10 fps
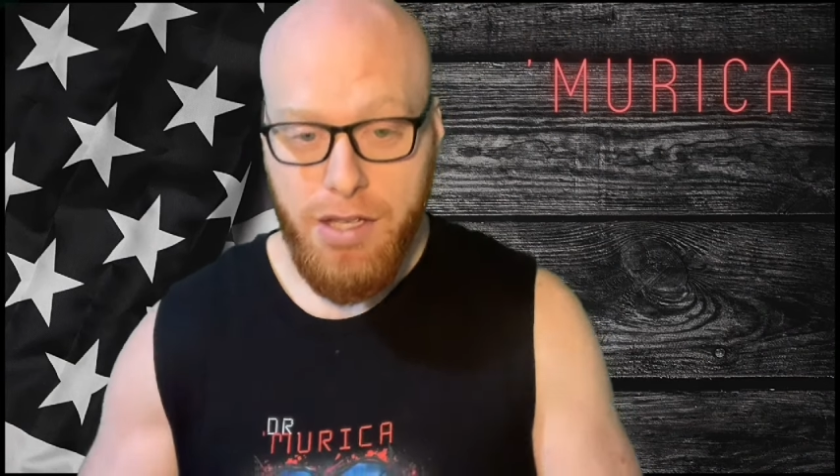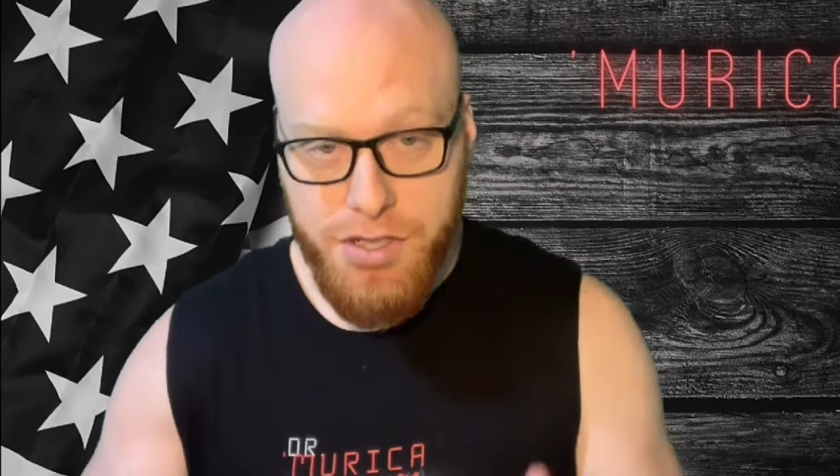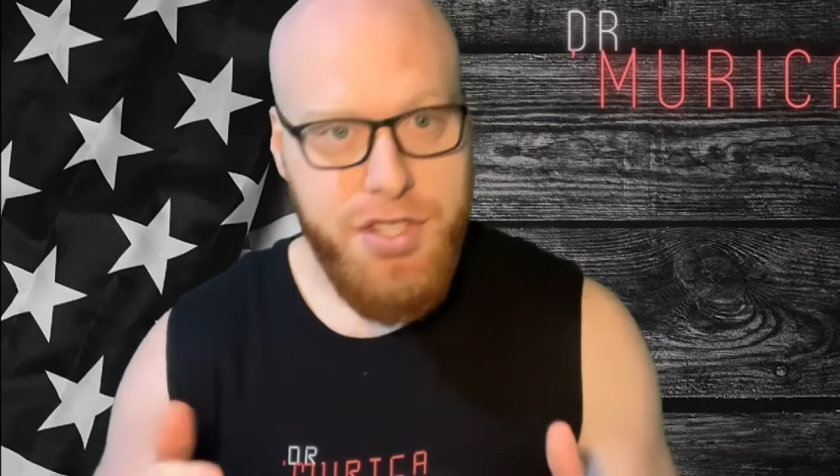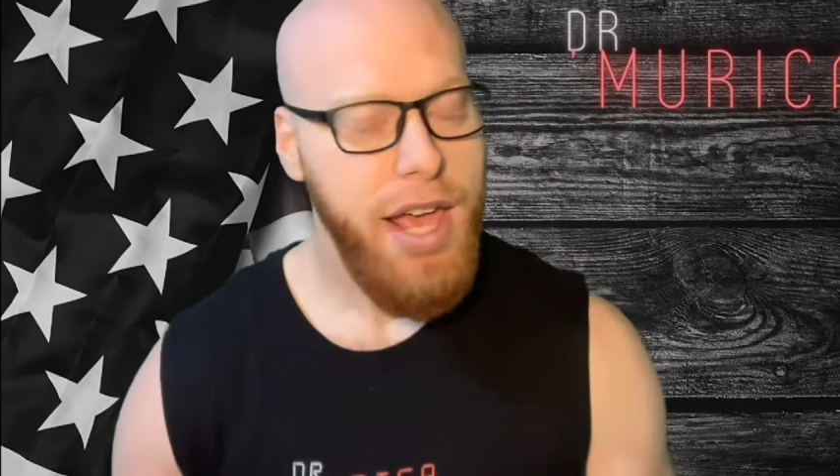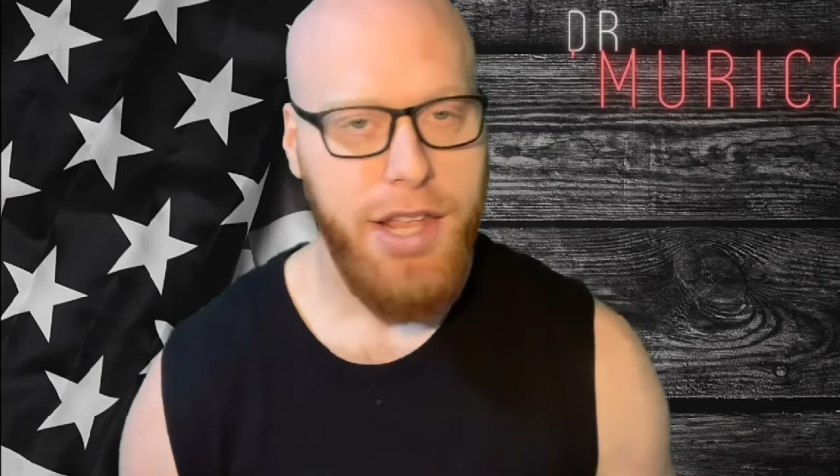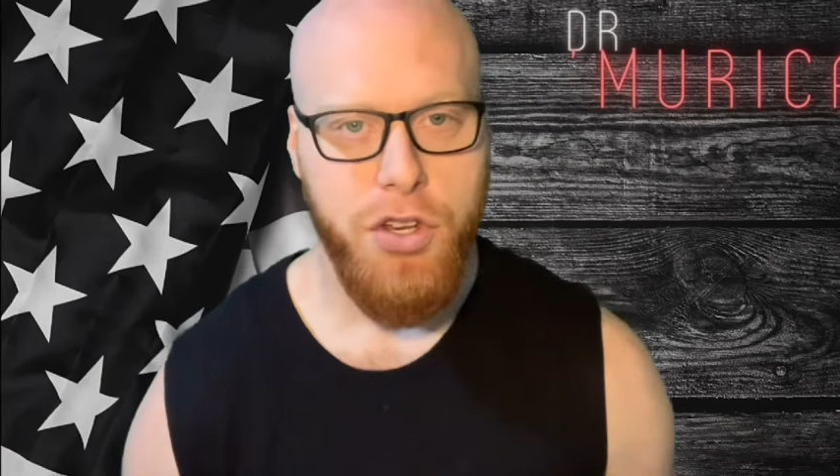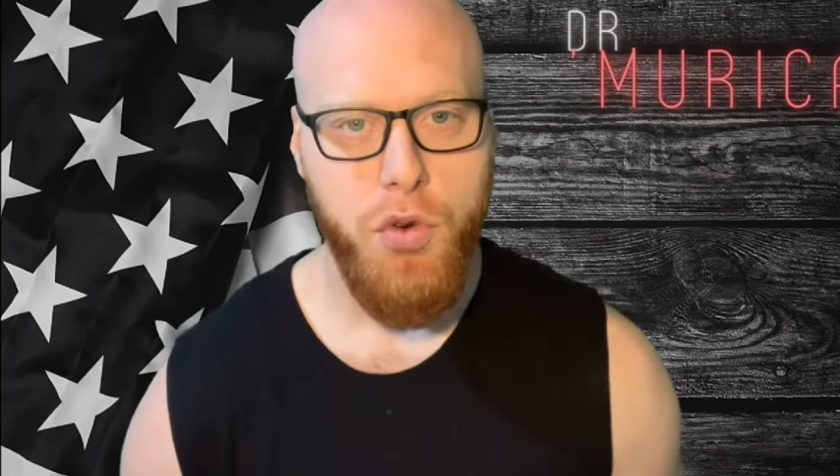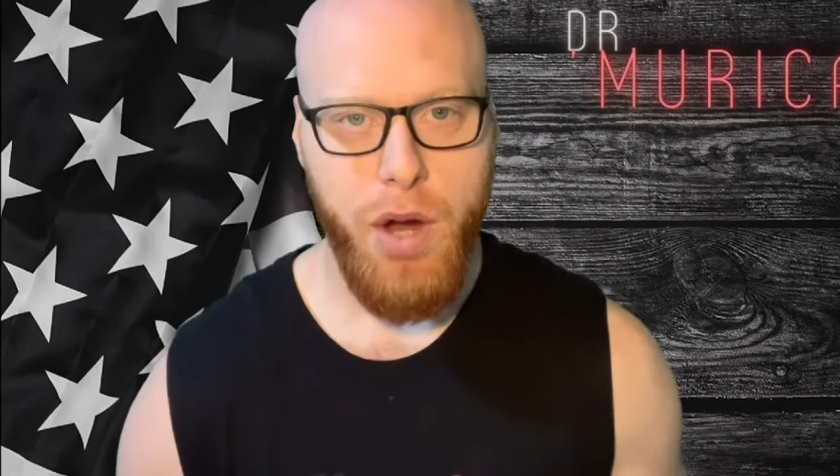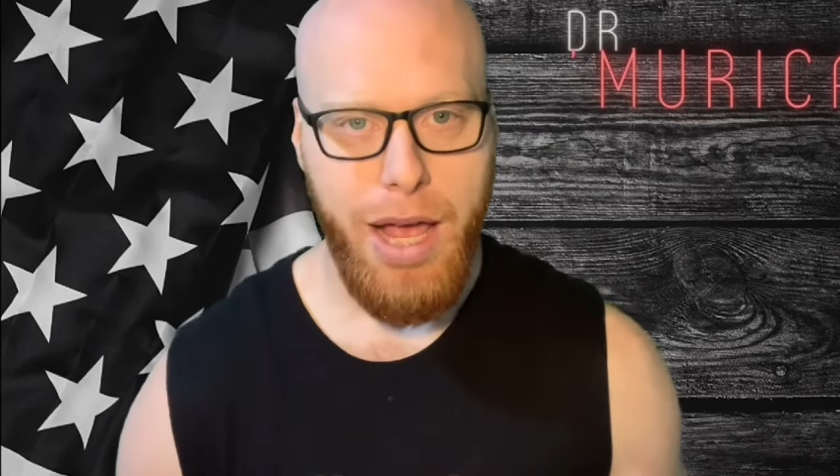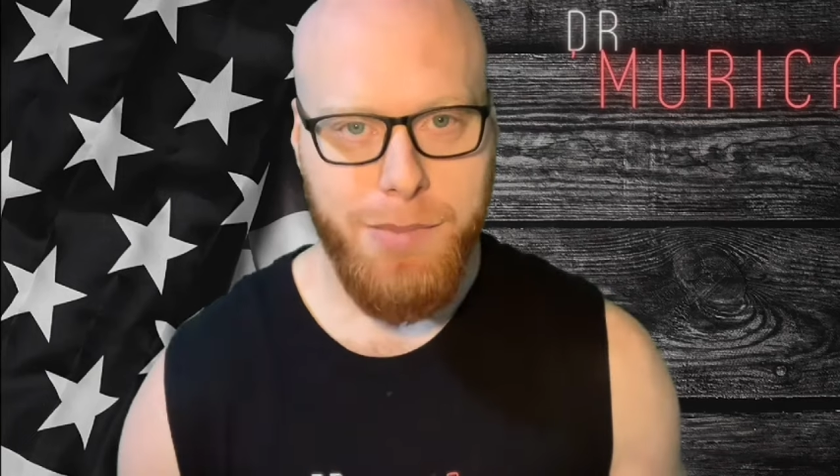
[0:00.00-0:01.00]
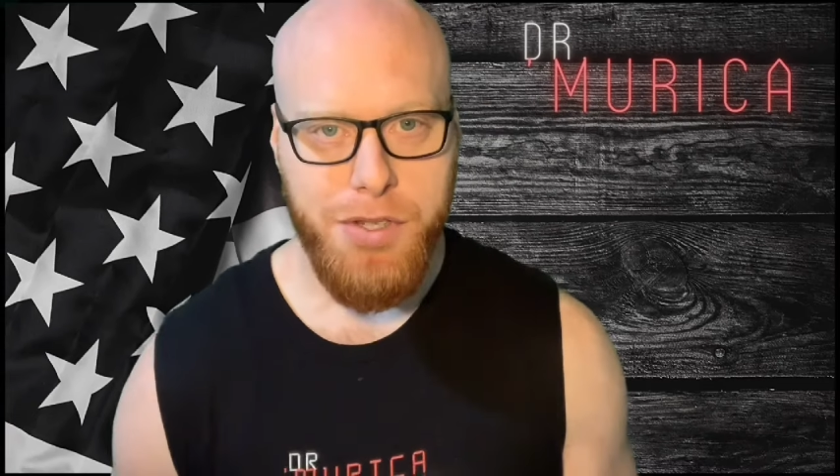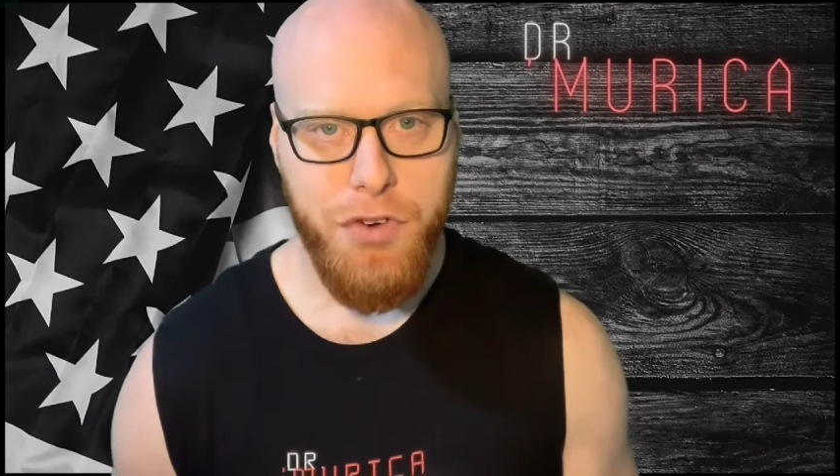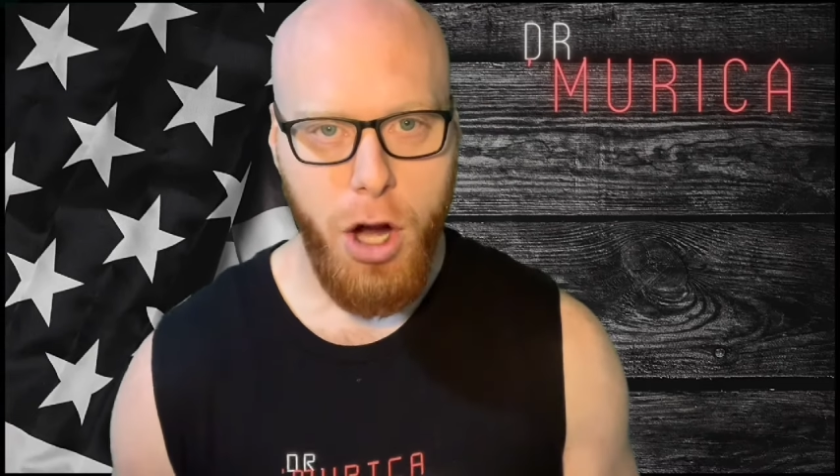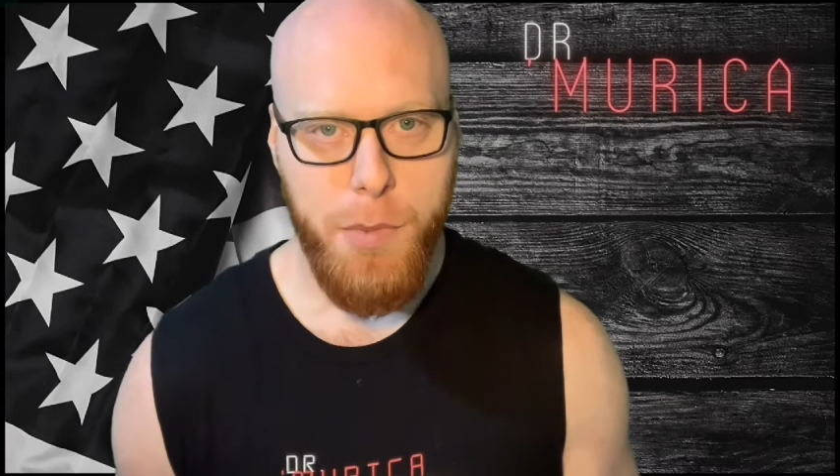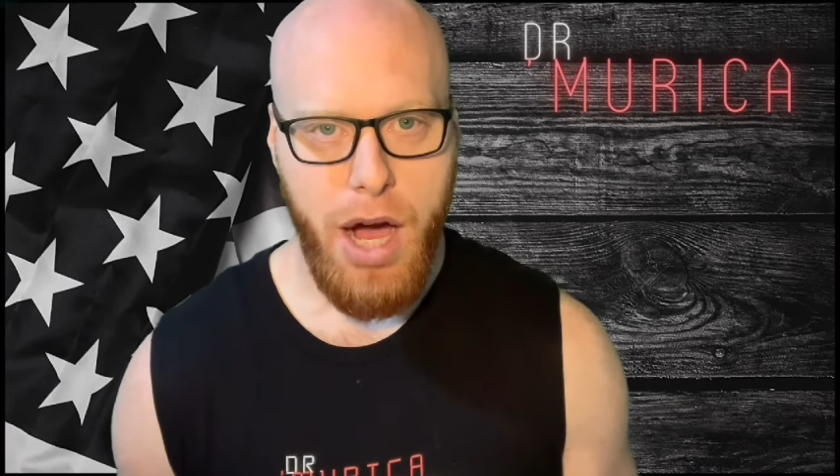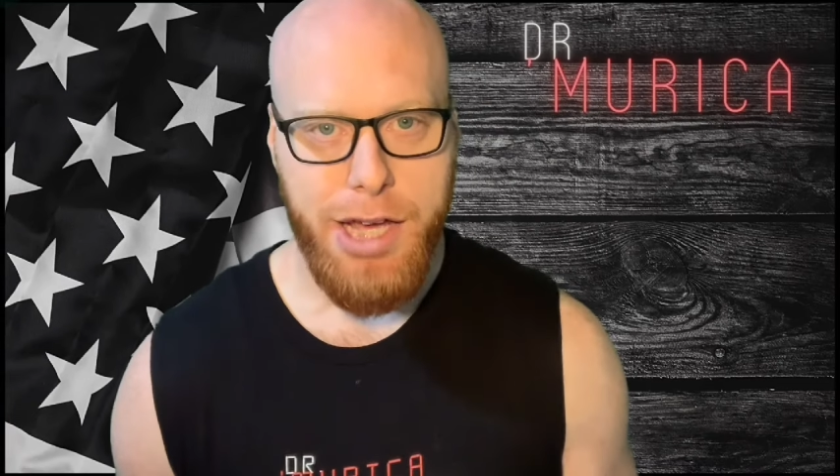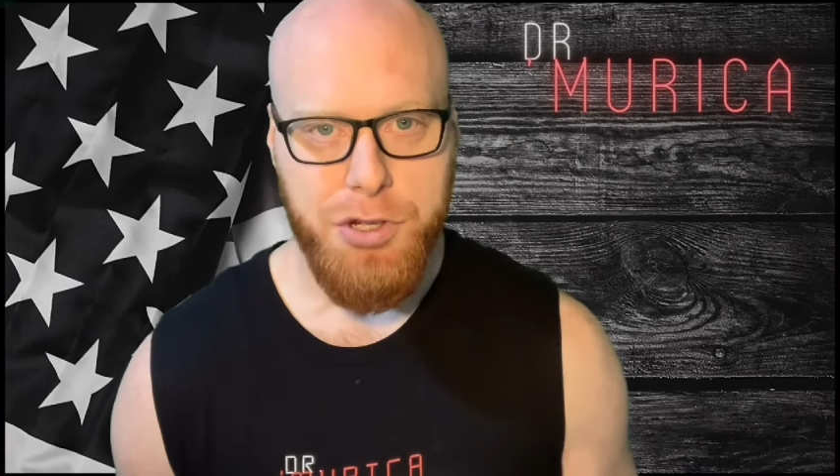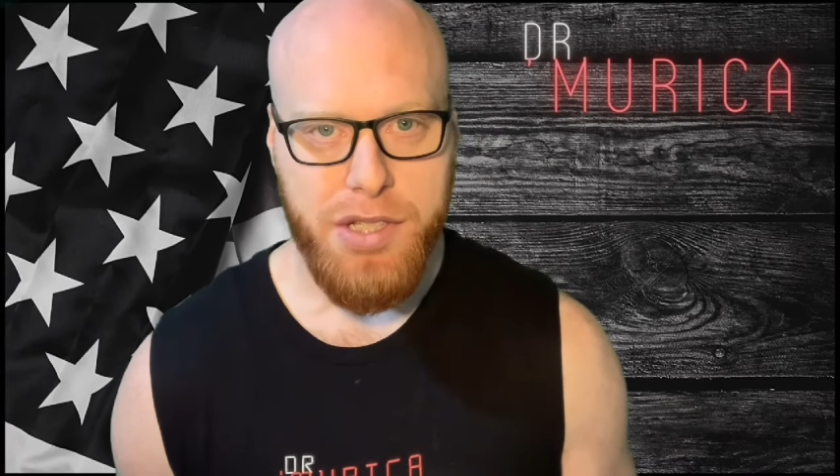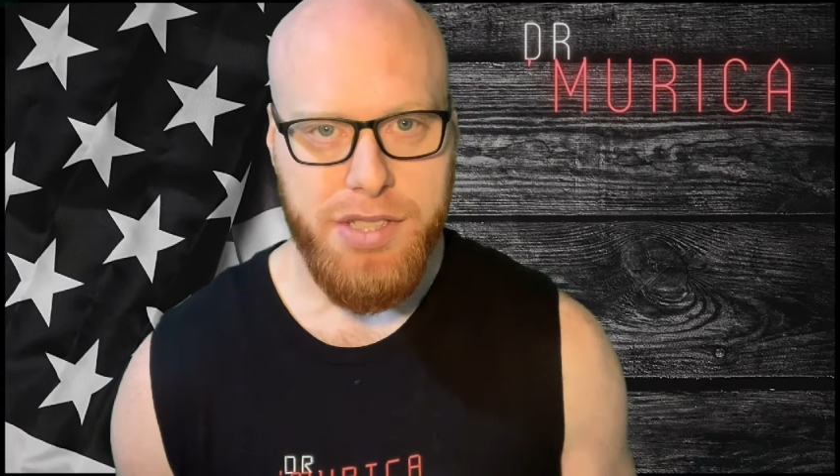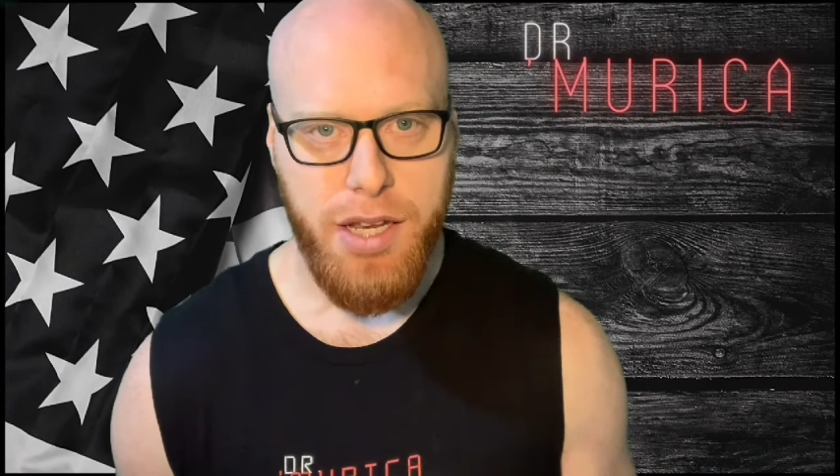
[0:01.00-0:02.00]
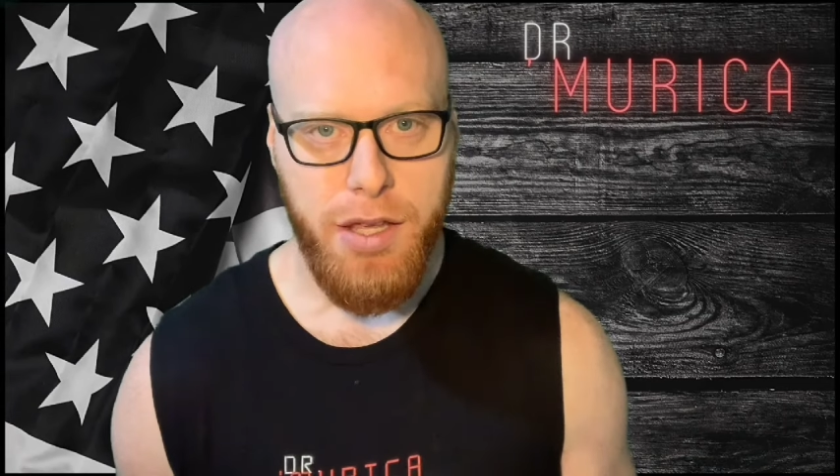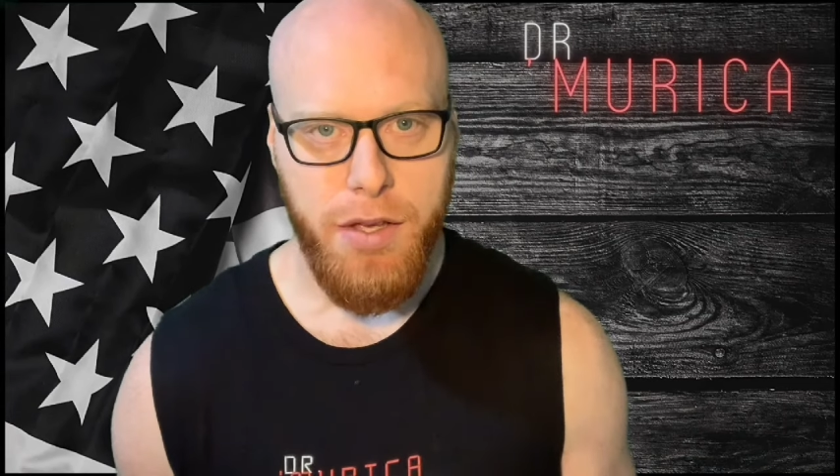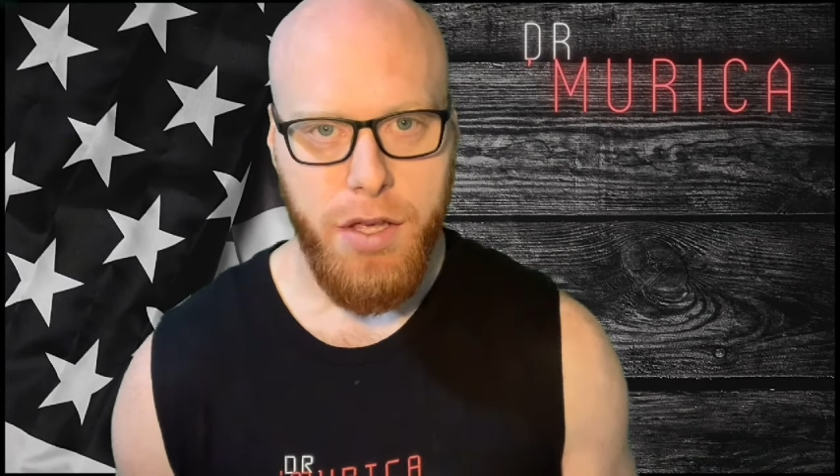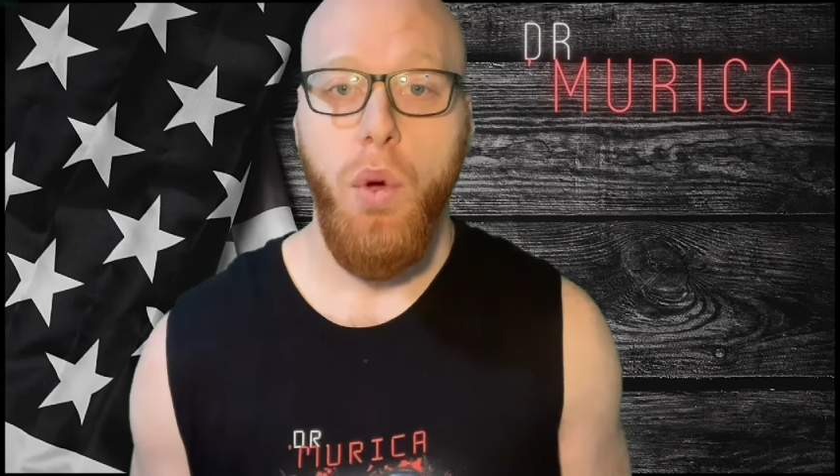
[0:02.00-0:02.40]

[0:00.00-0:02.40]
10 grams of carbohydrates in it,